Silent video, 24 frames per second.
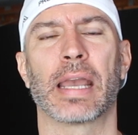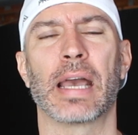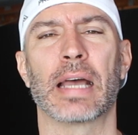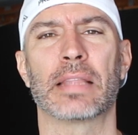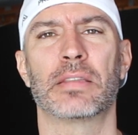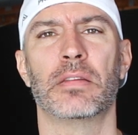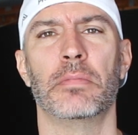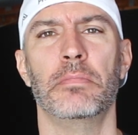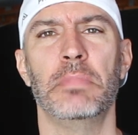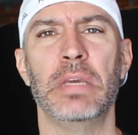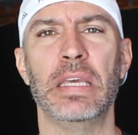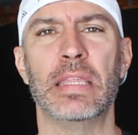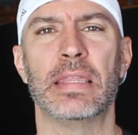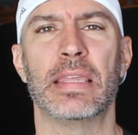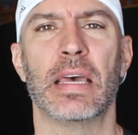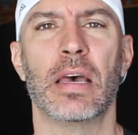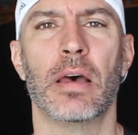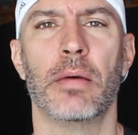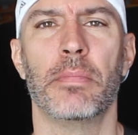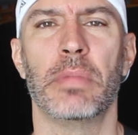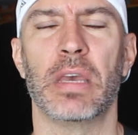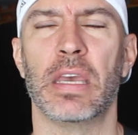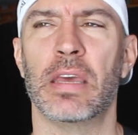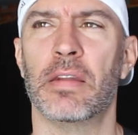I got to meet
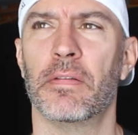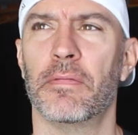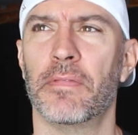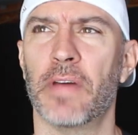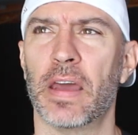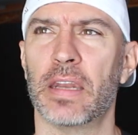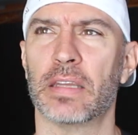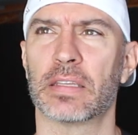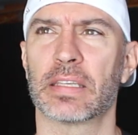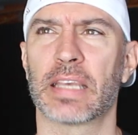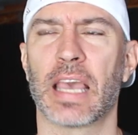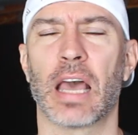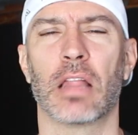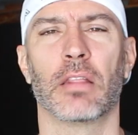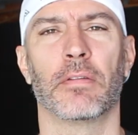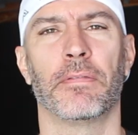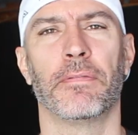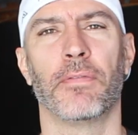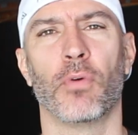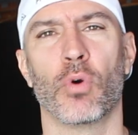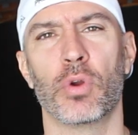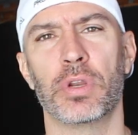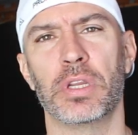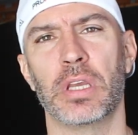them in Venice,
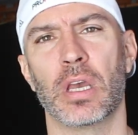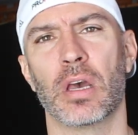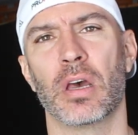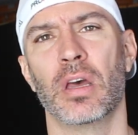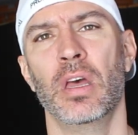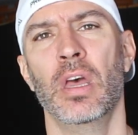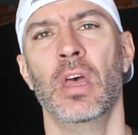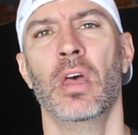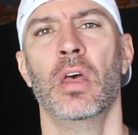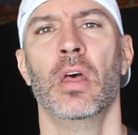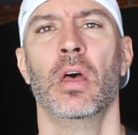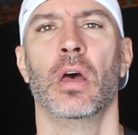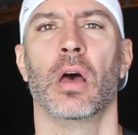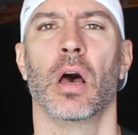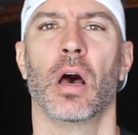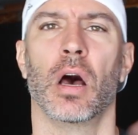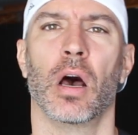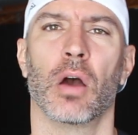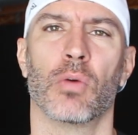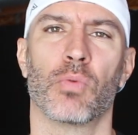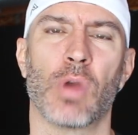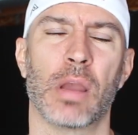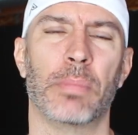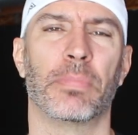California,
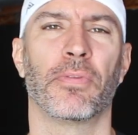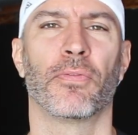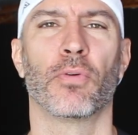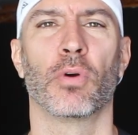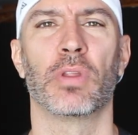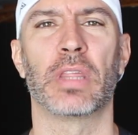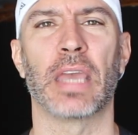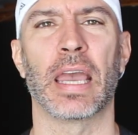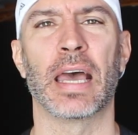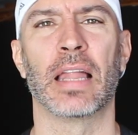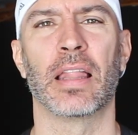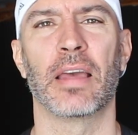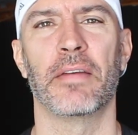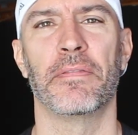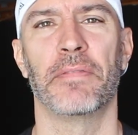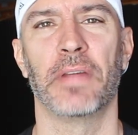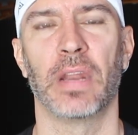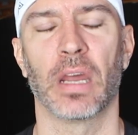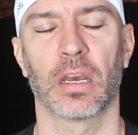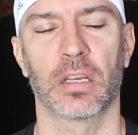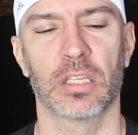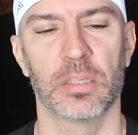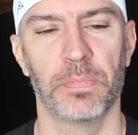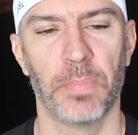right before the LA
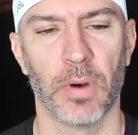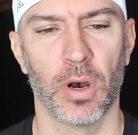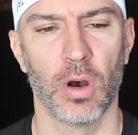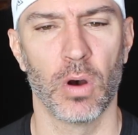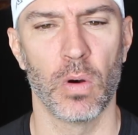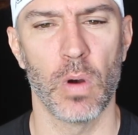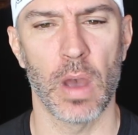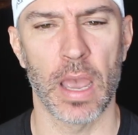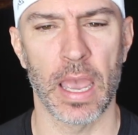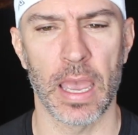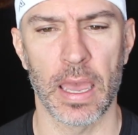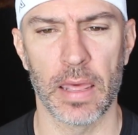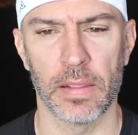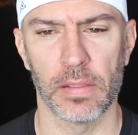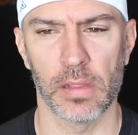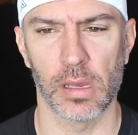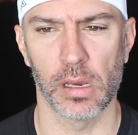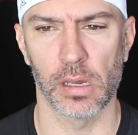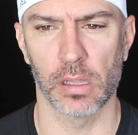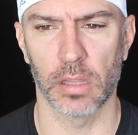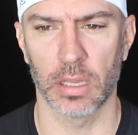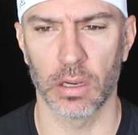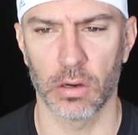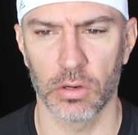Fit Expo, and
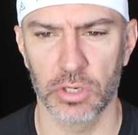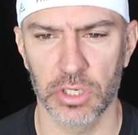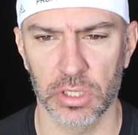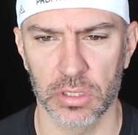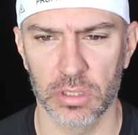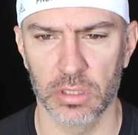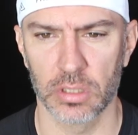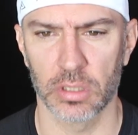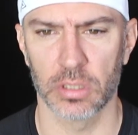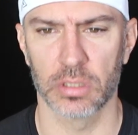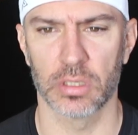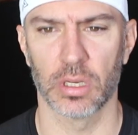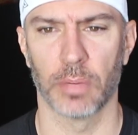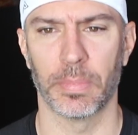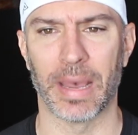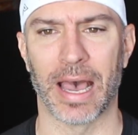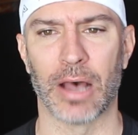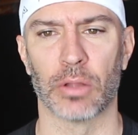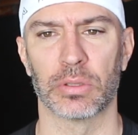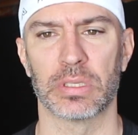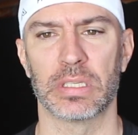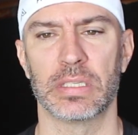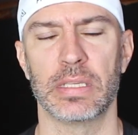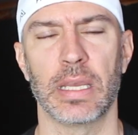they're just some
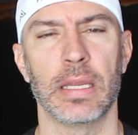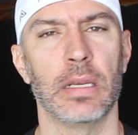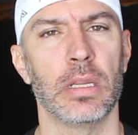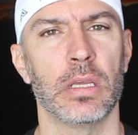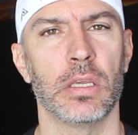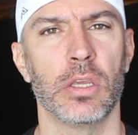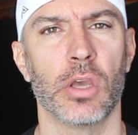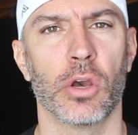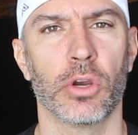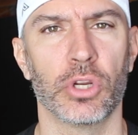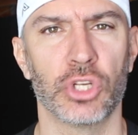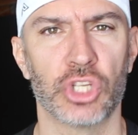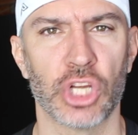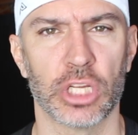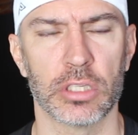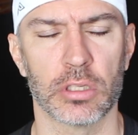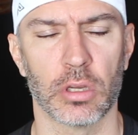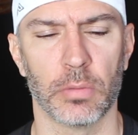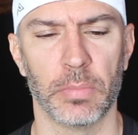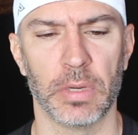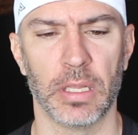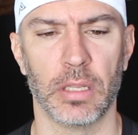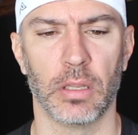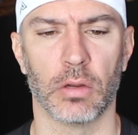outstanding young
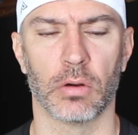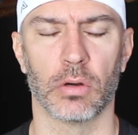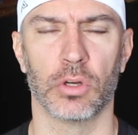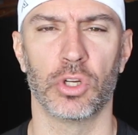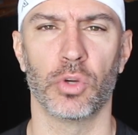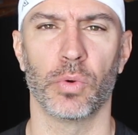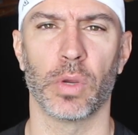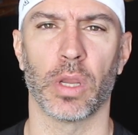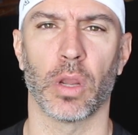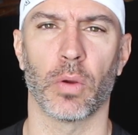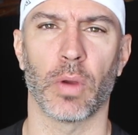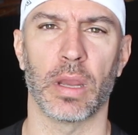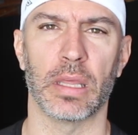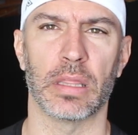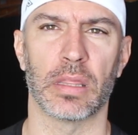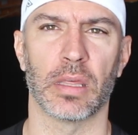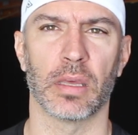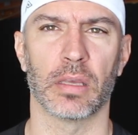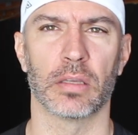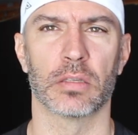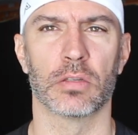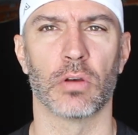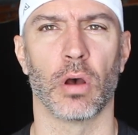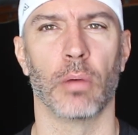gentlemen that are doing great
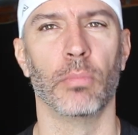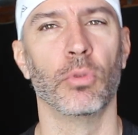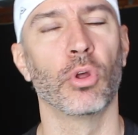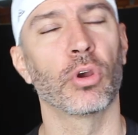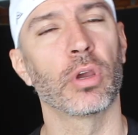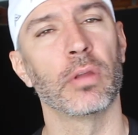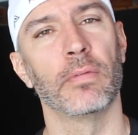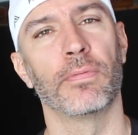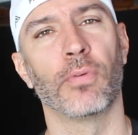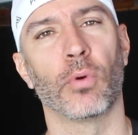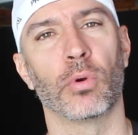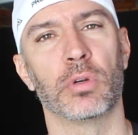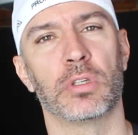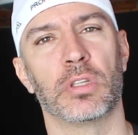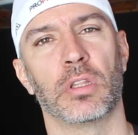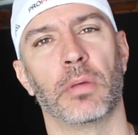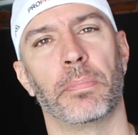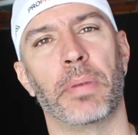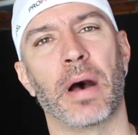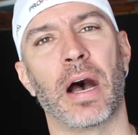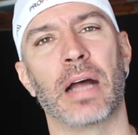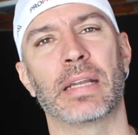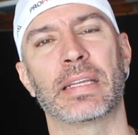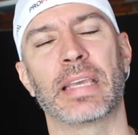things. So I'm looking forward to
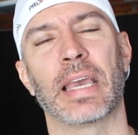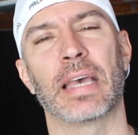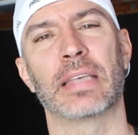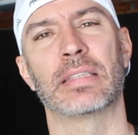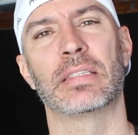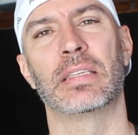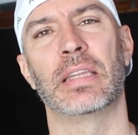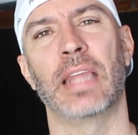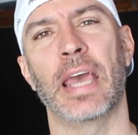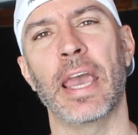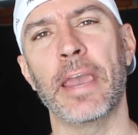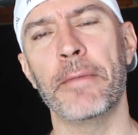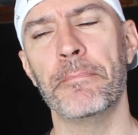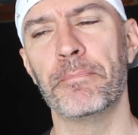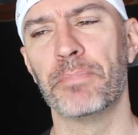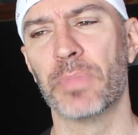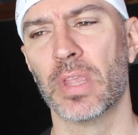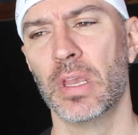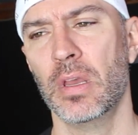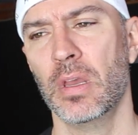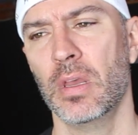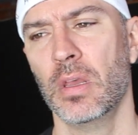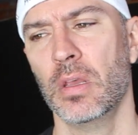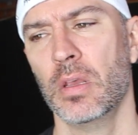the podcast
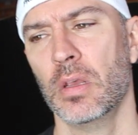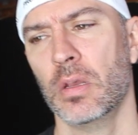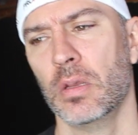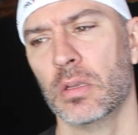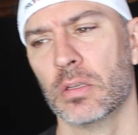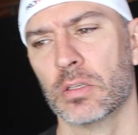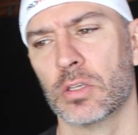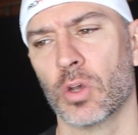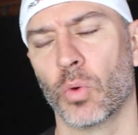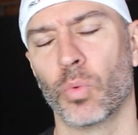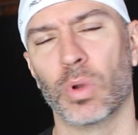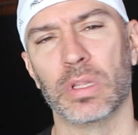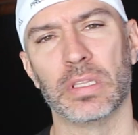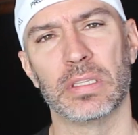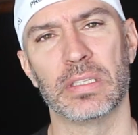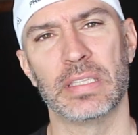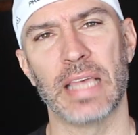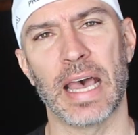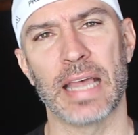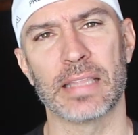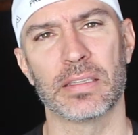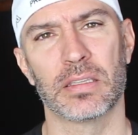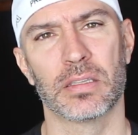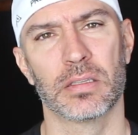today. So once
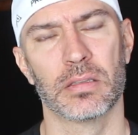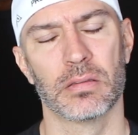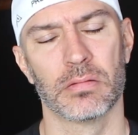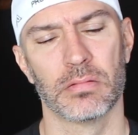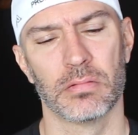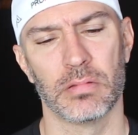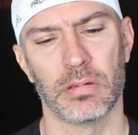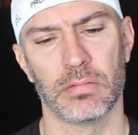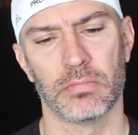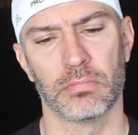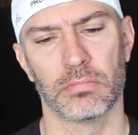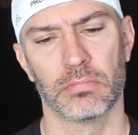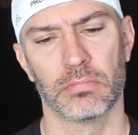that's